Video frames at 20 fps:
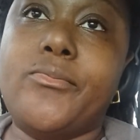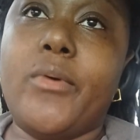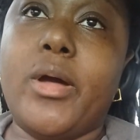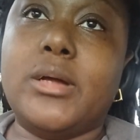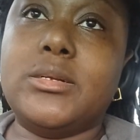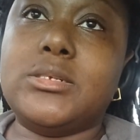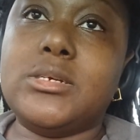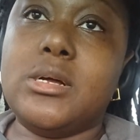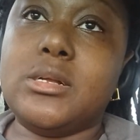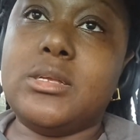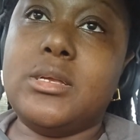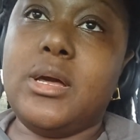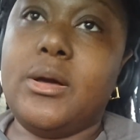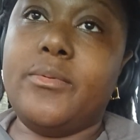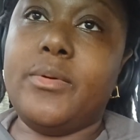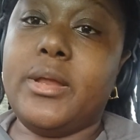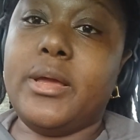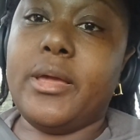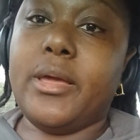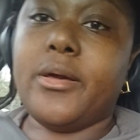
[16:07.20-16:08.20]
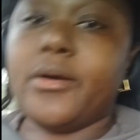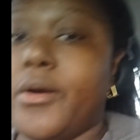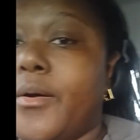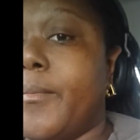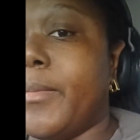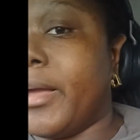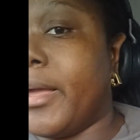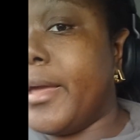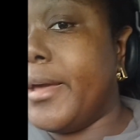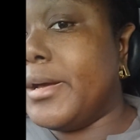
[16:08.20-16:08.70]
I'll talk to y'all when I get
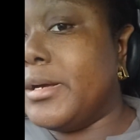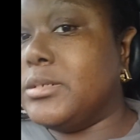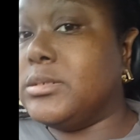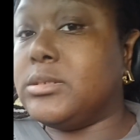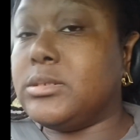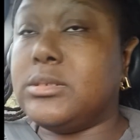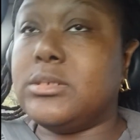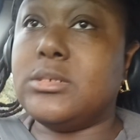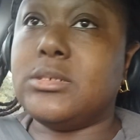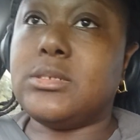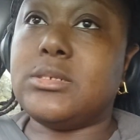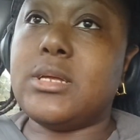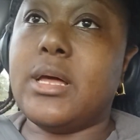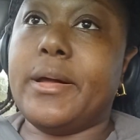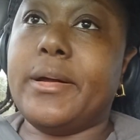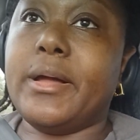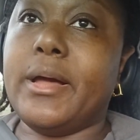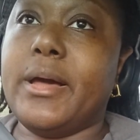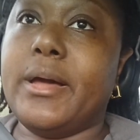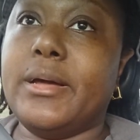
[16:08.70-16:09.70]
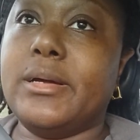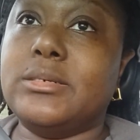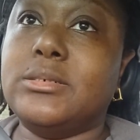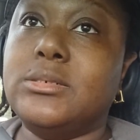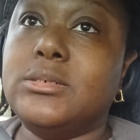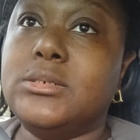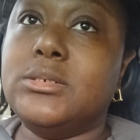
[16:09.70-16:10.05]
home, I guess, because I got